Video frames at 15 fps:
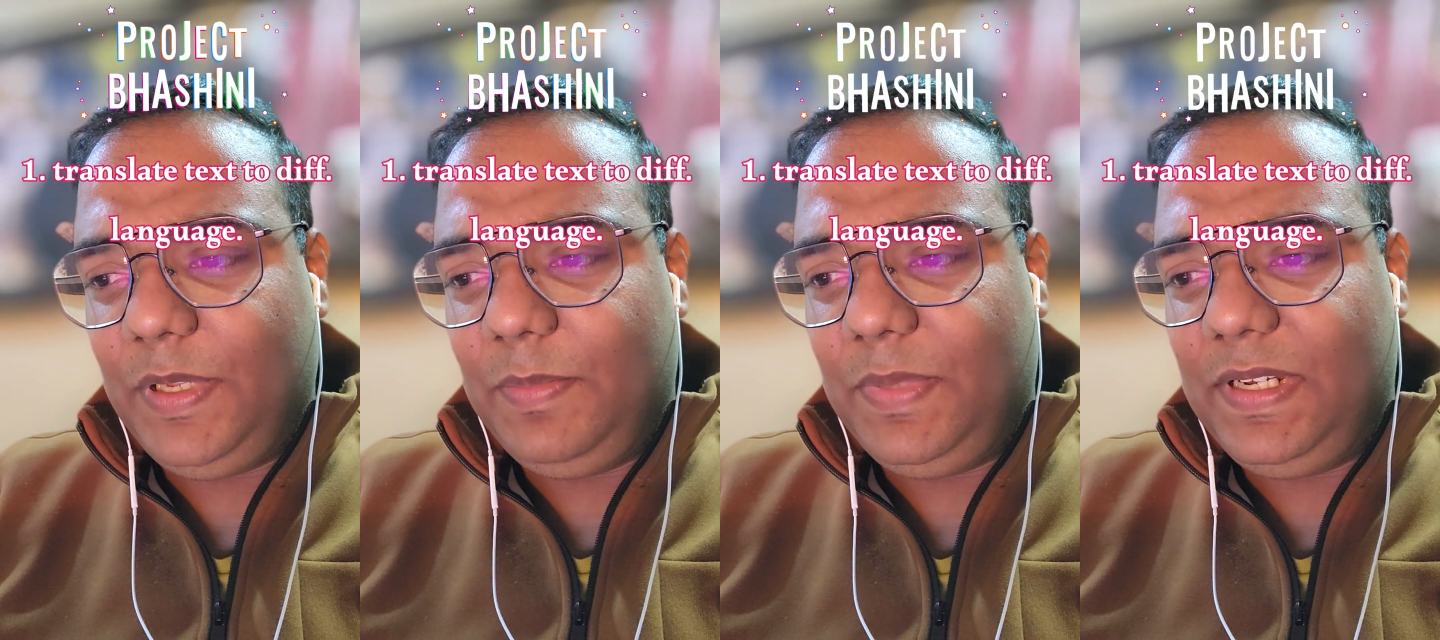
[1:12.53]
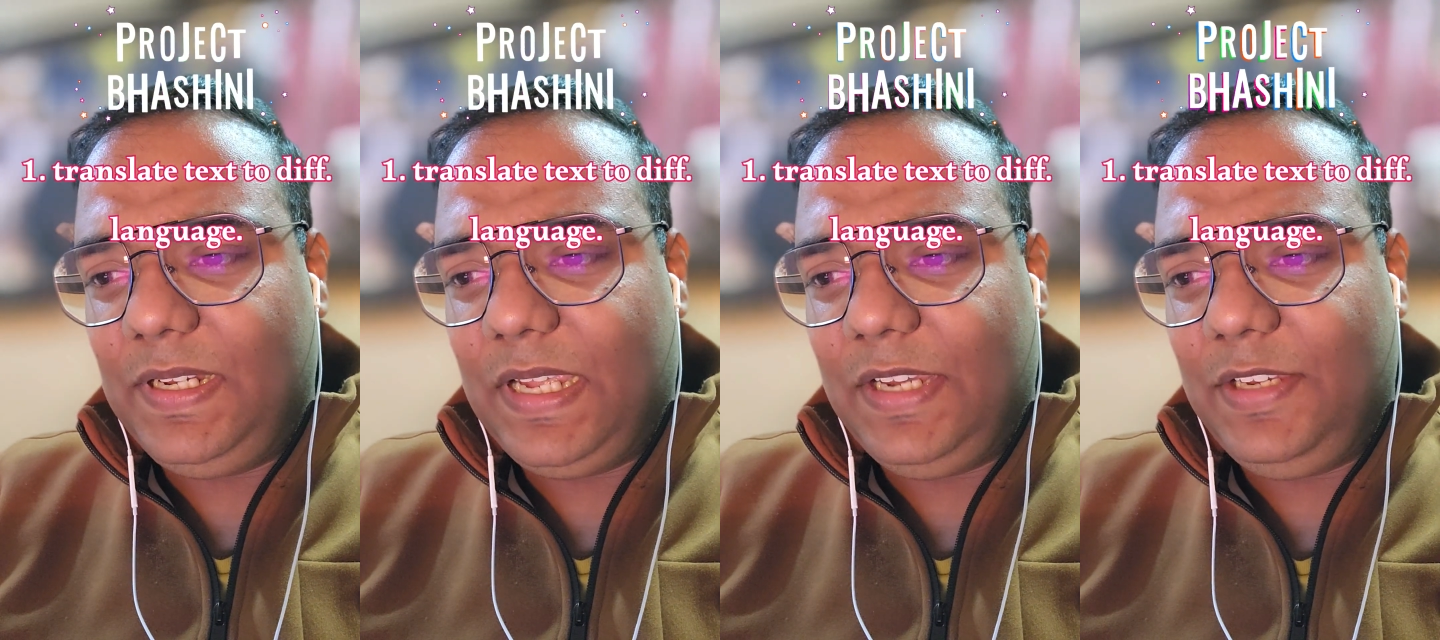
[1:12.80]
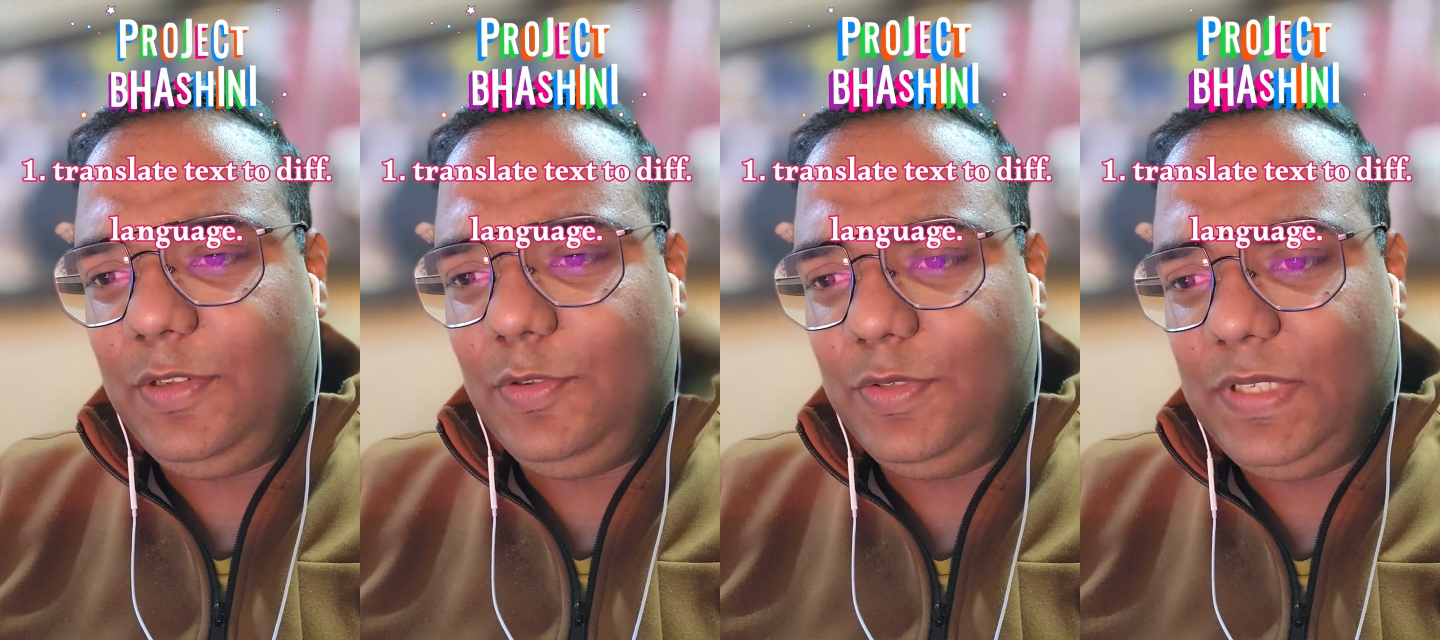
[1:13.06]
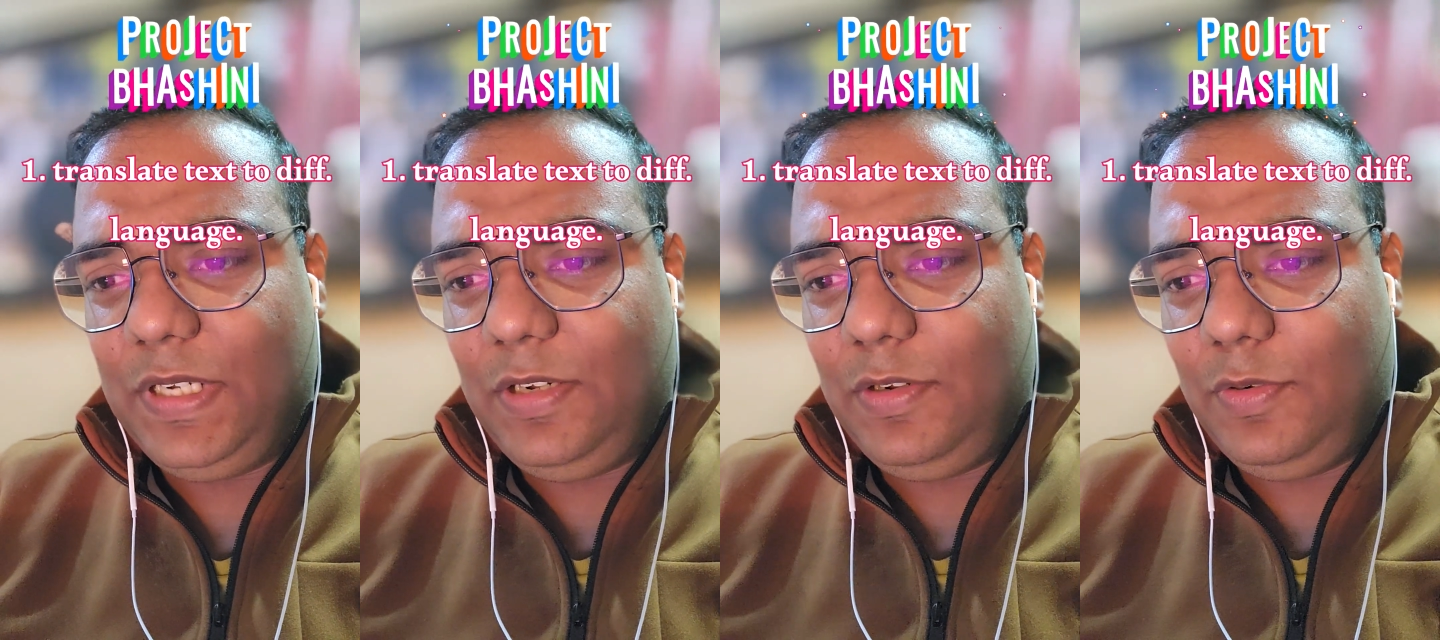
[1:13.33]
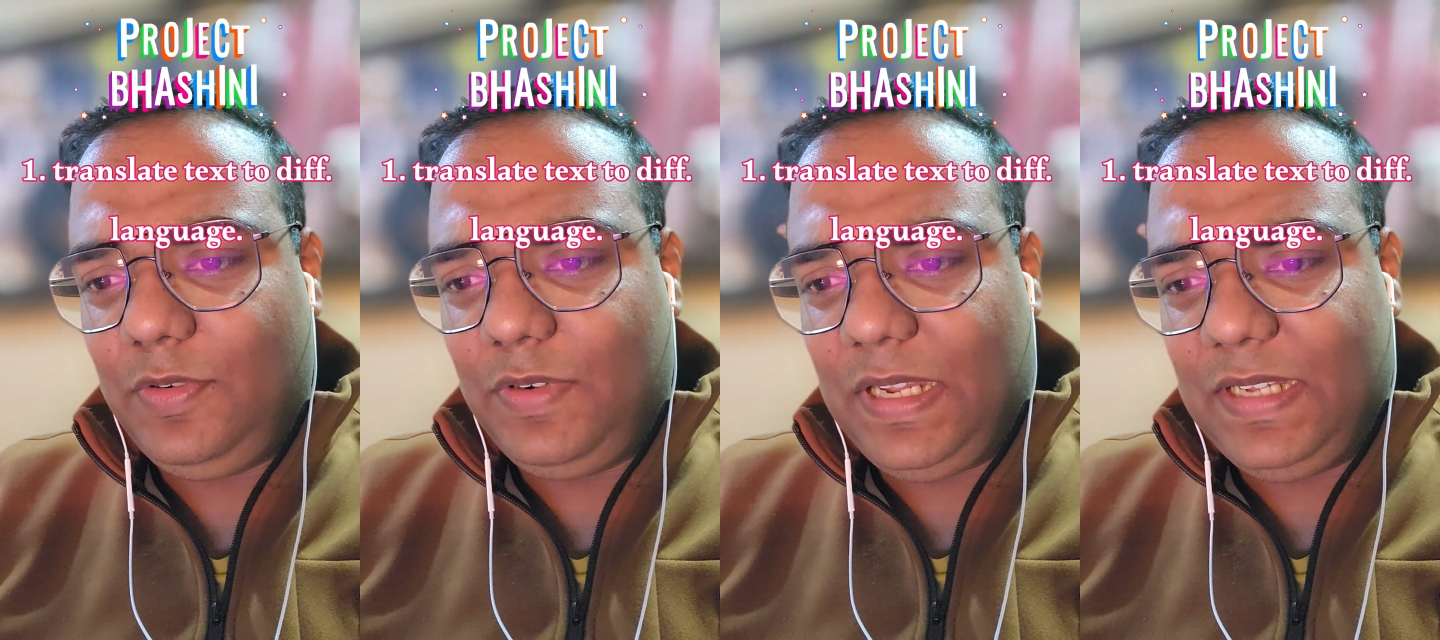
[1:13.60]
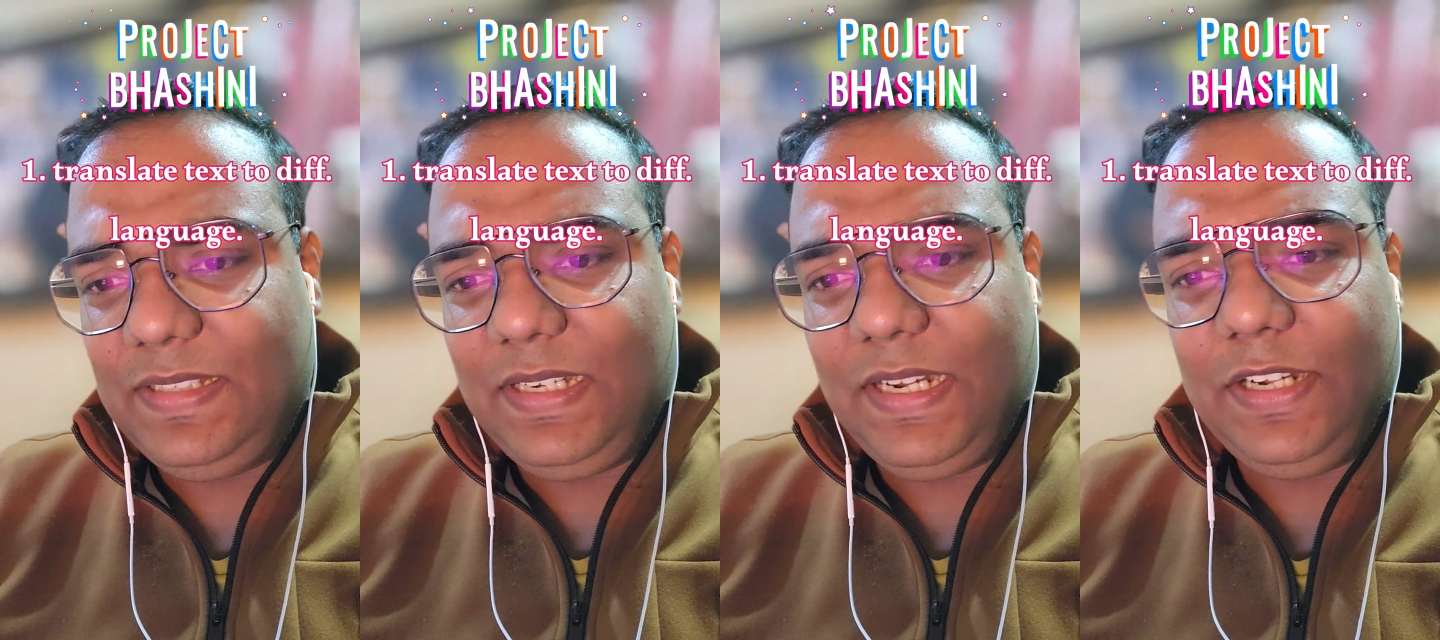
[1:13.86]
people can use it to
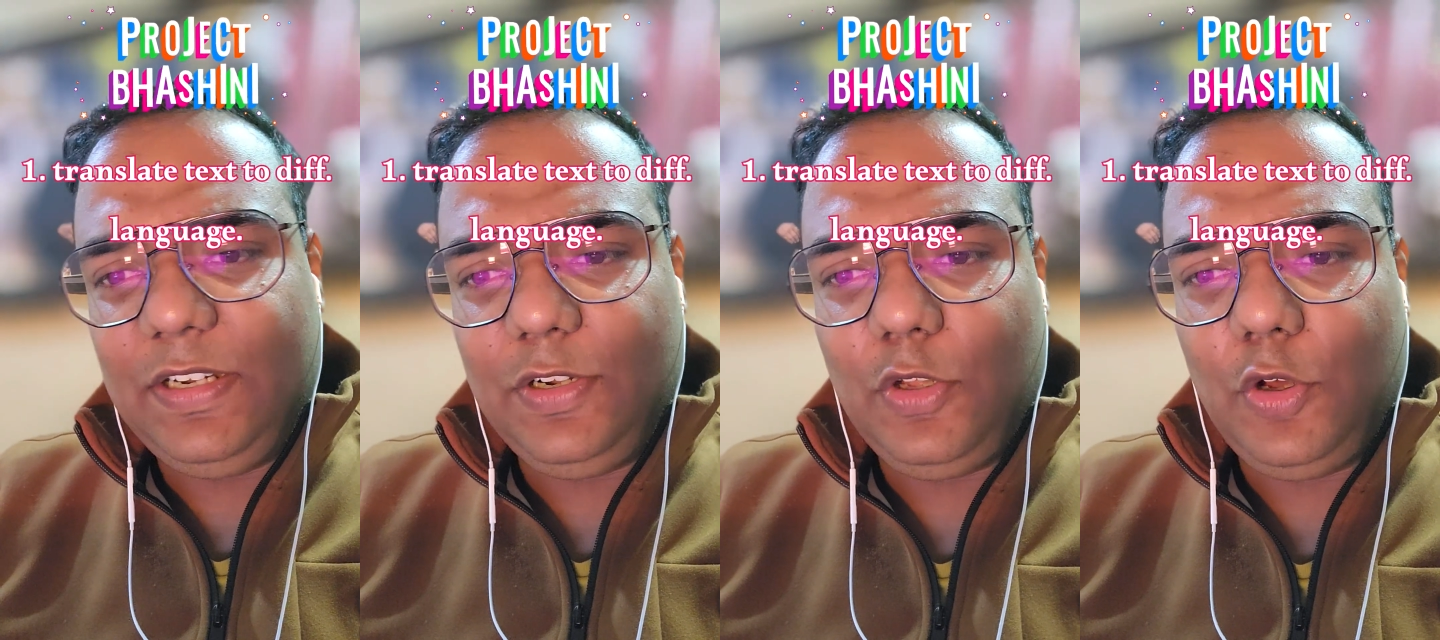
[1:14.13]
translate a